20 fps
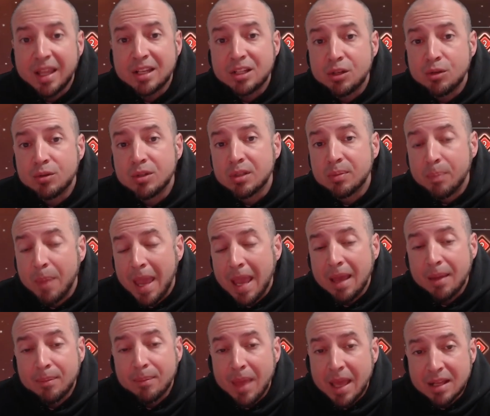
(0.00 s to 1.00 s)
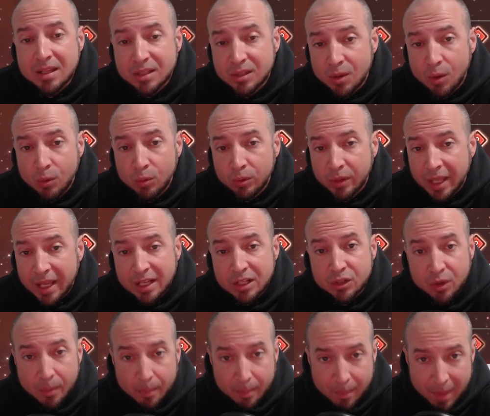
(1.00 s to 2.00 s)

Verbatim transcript: This lets you spam that Soul Link